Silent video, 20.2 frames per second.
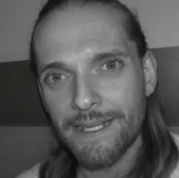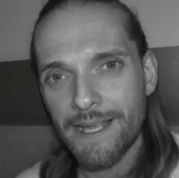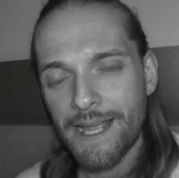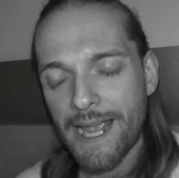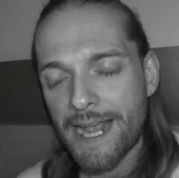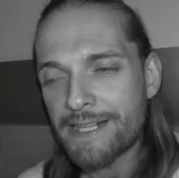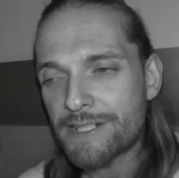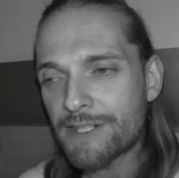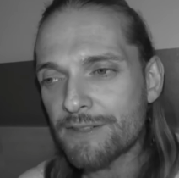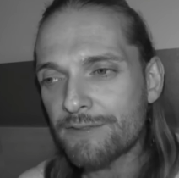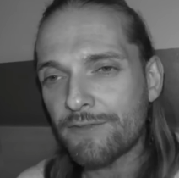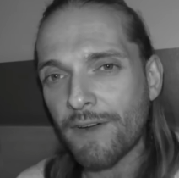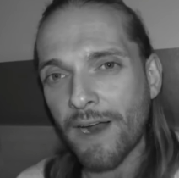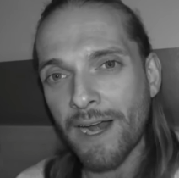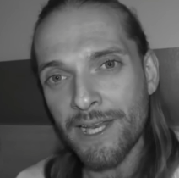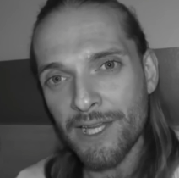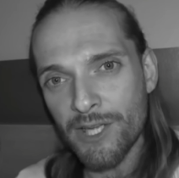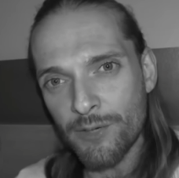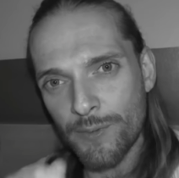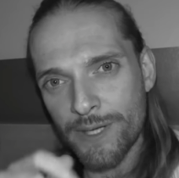into
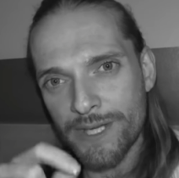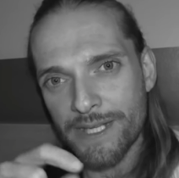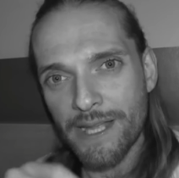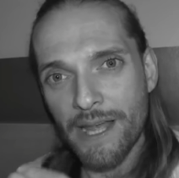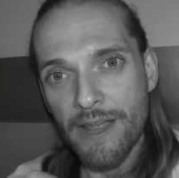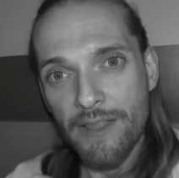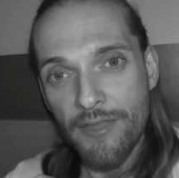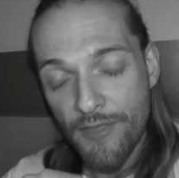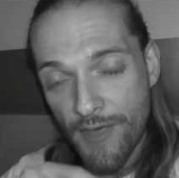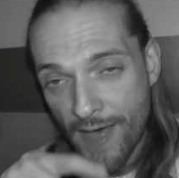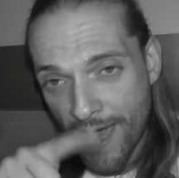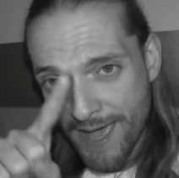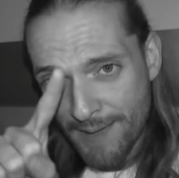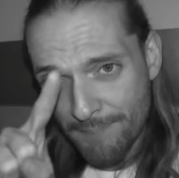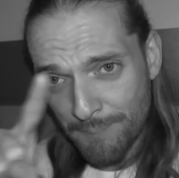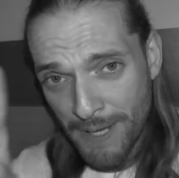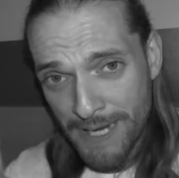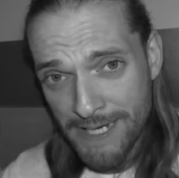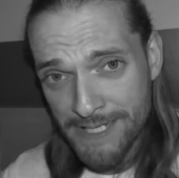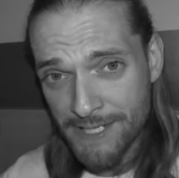valuing their
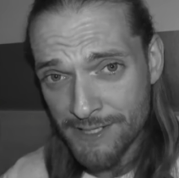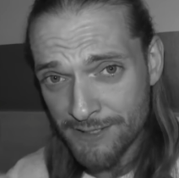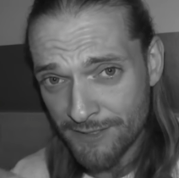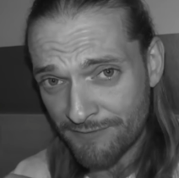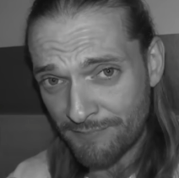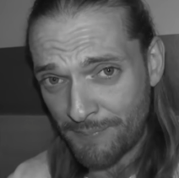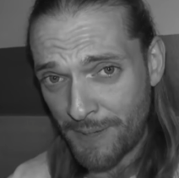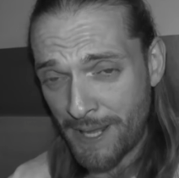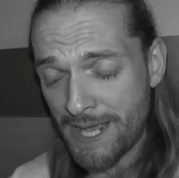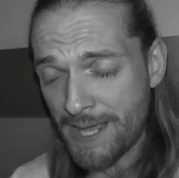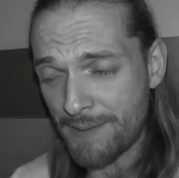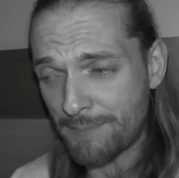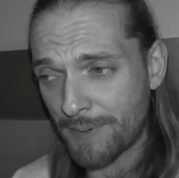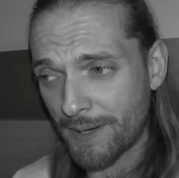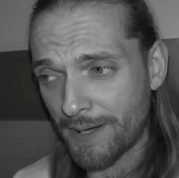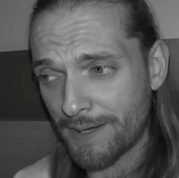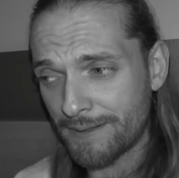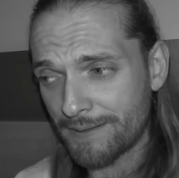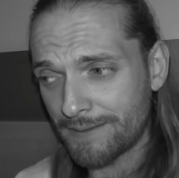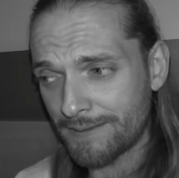pieces of
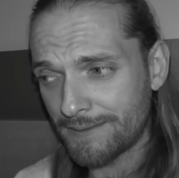paper